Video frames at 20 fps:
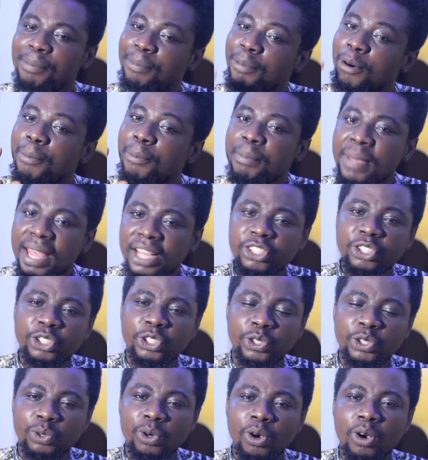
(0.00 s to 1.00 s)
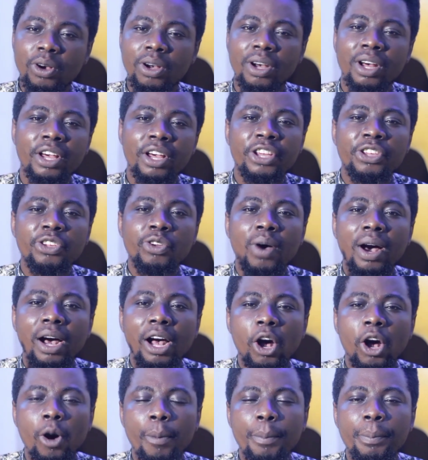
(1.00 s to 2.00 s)
But make sure you
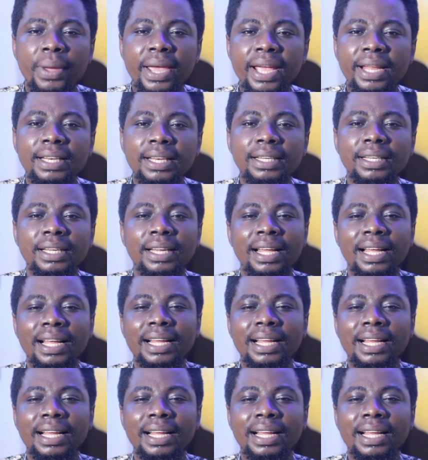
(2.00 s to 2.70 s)
are copying